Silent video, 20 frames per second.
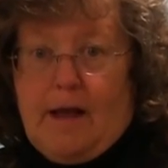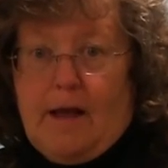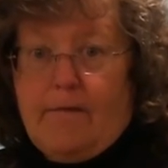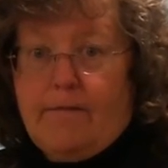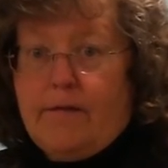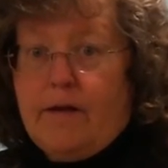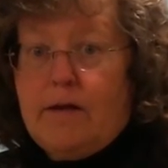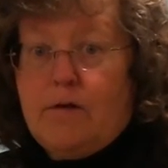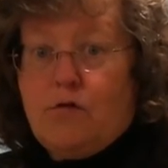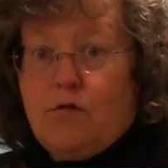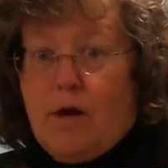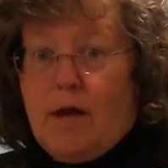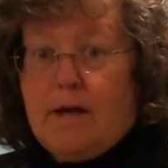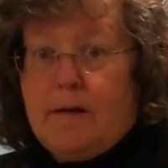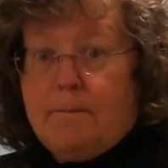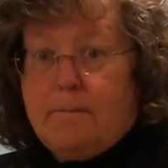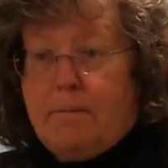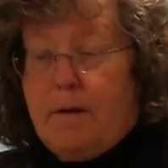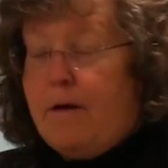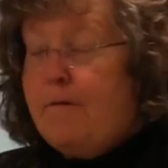and then try
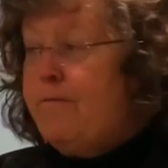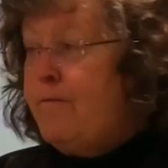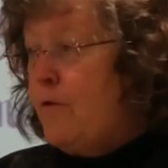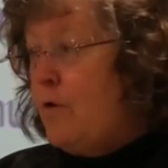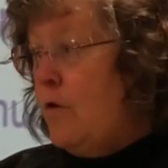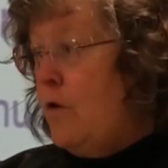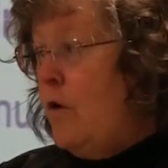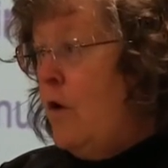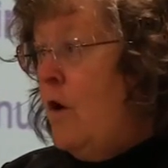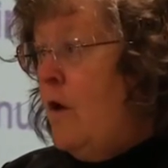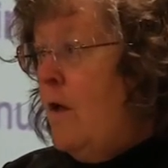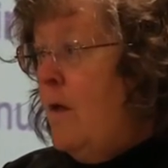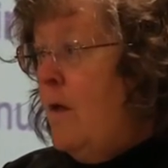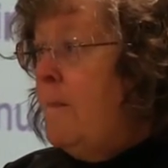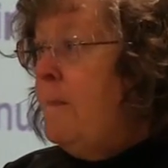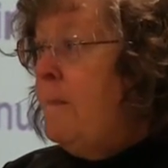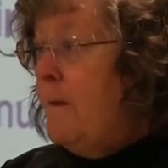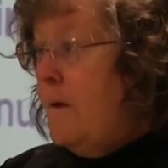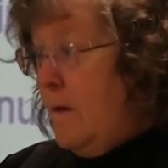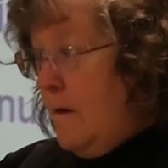to buffer
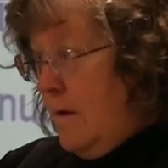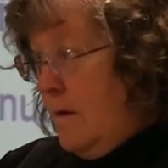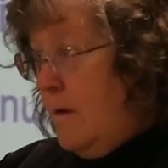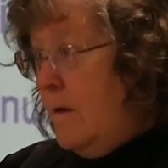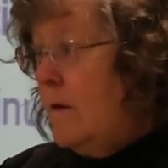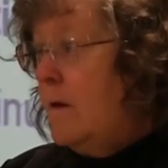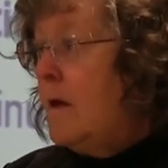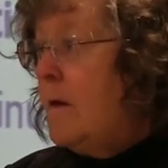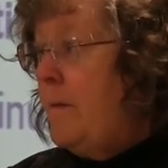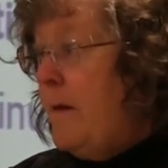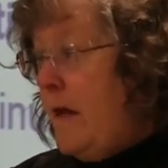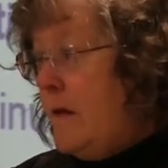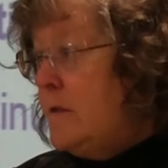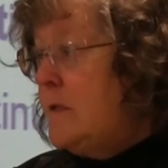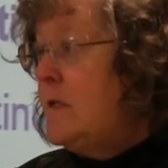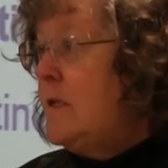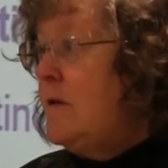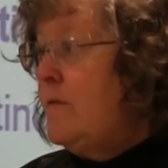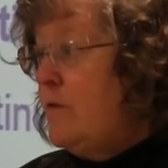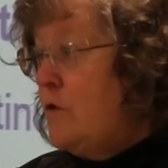the
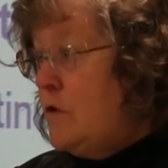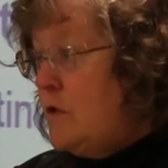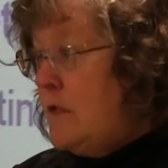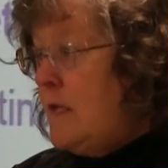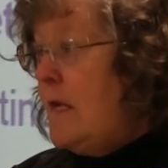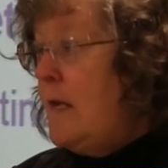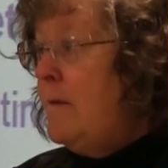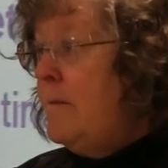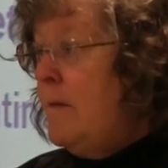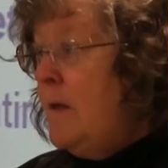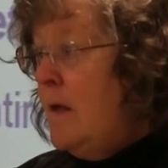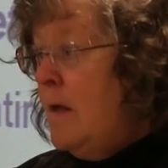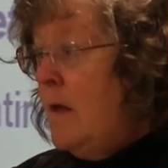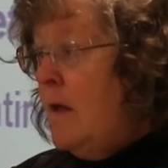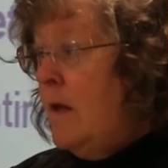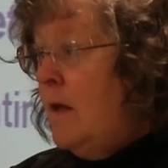capacity of your team